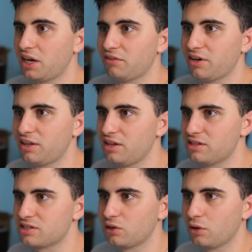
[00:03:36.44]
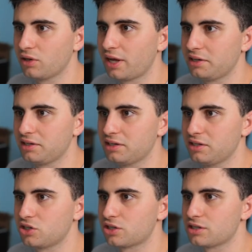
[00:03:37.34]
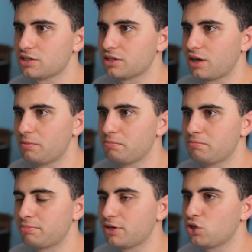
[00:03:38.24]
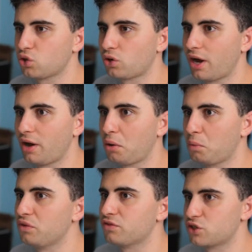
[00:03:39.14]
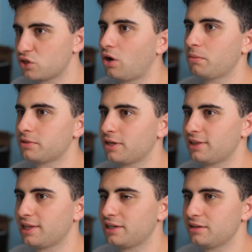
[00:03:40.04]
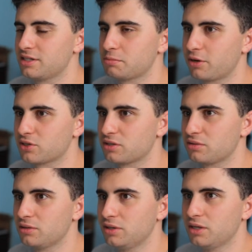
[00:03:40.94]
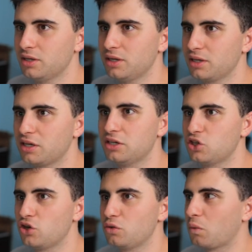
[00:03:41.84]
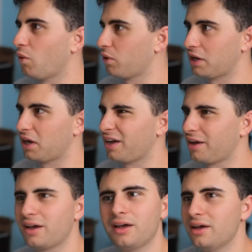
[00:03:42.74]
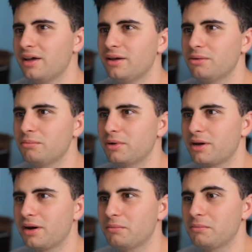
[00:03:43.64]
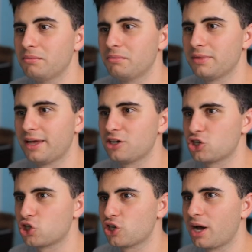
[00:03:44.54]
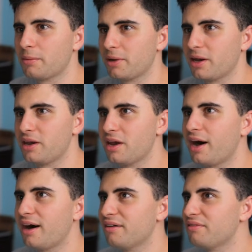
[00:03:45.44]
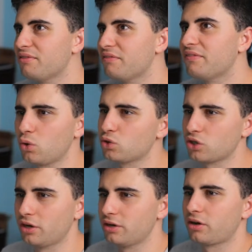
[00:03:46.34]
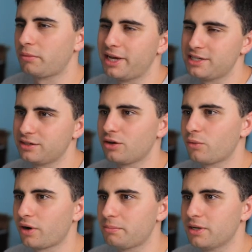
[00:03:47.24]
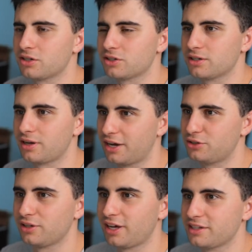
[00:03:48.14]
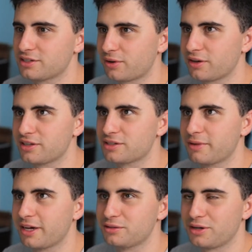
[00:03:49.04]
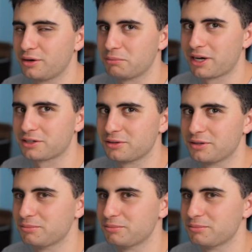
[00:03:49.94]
even in its low lighting conditions, I'm pretty sure I would have stopped and let this person continue walking. But that is sharp enough. Cool shot, not amazing, not what I pictured. I do like this one and this man, going back to it,